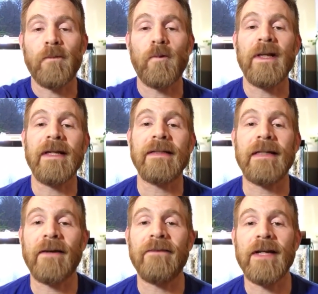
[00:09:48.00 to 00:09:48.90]

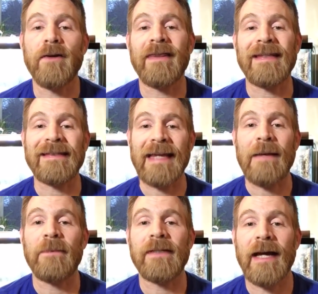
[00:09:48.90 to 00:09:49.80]
releasing a video at the
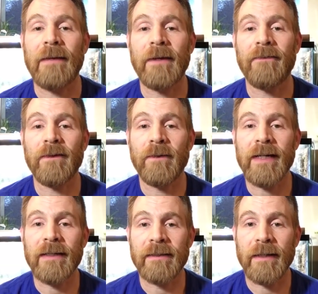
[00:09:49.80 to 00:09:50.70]
same time every
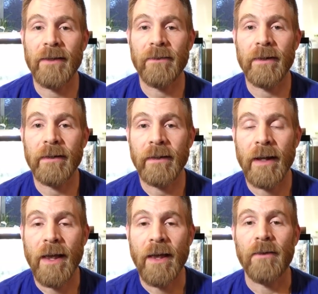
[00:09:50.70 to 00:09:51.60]
week is another one,
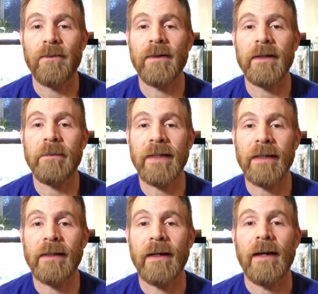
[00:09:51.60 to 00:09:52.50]
really
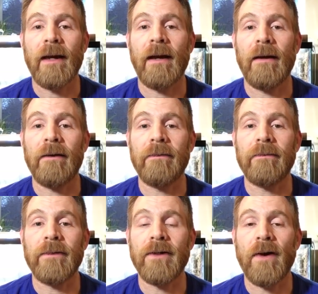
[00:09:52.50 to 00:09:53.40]
big. Uh,
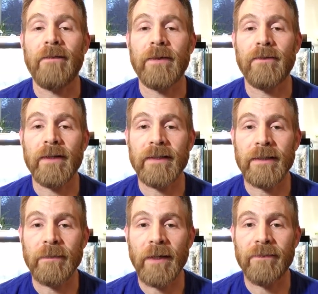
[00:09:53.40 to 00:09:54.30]
you know, I've been
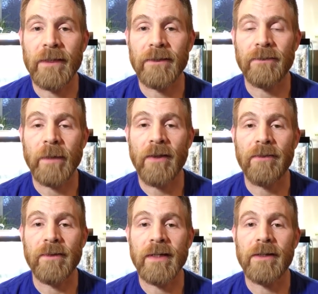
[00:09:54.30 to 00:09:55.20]
releasing my videos for about
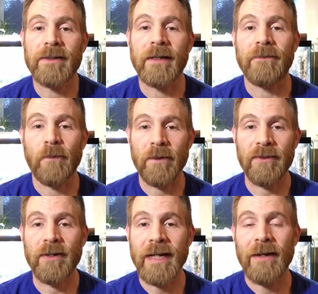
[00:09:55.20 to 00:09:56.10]
three years at
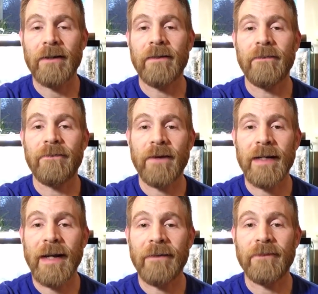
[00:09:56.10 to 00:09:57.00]
4.30 on
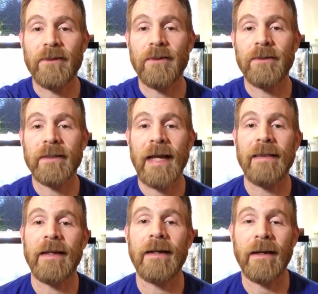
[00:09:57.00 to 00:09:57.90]
Friday afternoons,
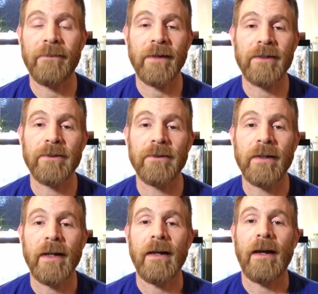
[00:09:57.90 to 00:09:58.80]
and then if I do
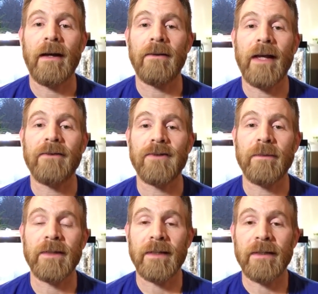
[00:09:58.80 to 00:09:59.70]
uh, live
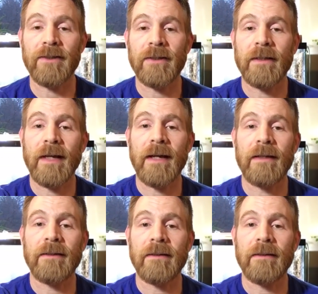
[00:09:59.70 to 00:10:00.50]
streams in addition to that, I